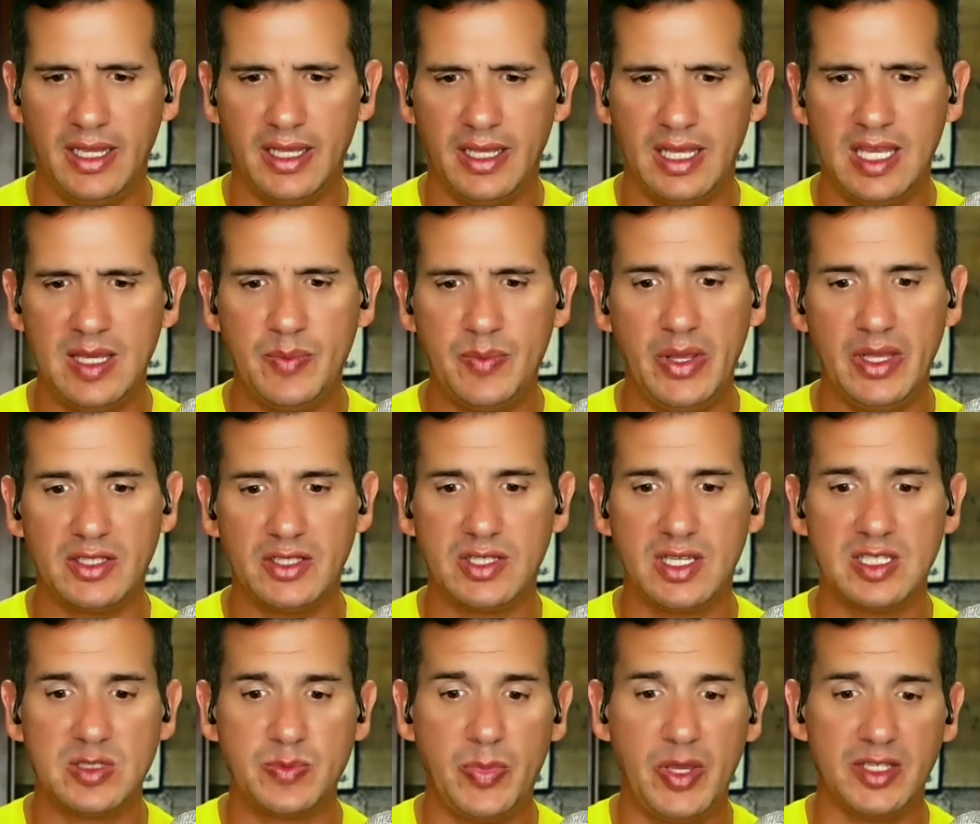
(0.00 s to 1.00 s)

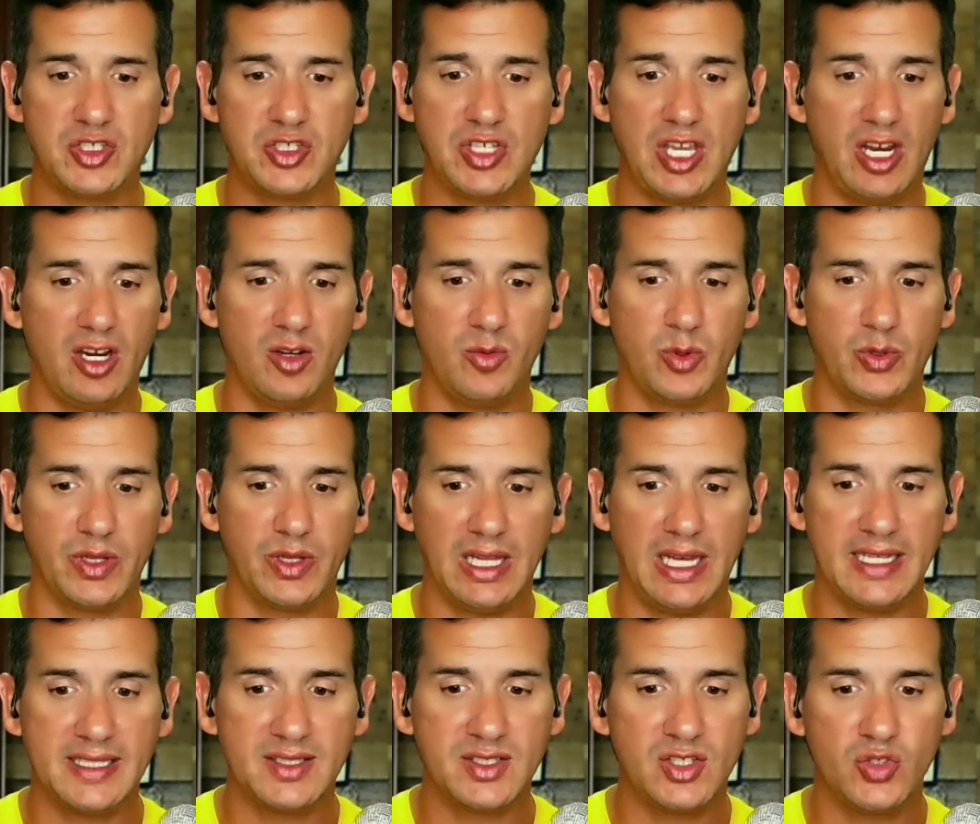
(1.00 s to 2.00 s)
He's pitched terrible the
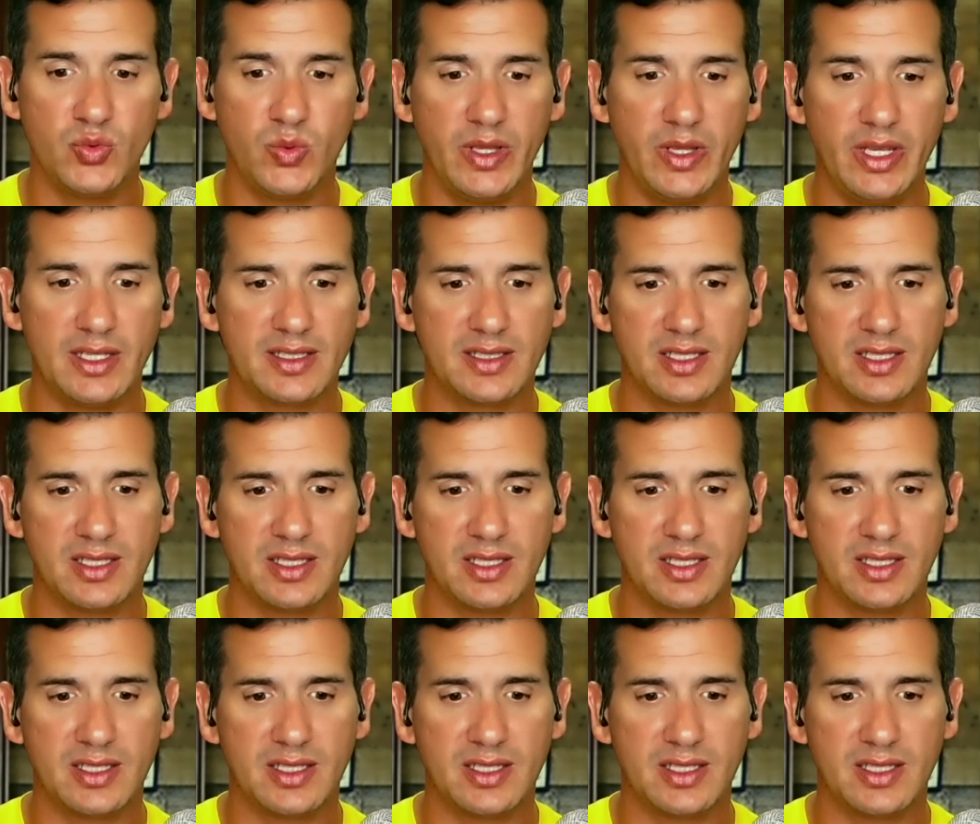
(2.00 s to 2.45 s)
last 2 weeks.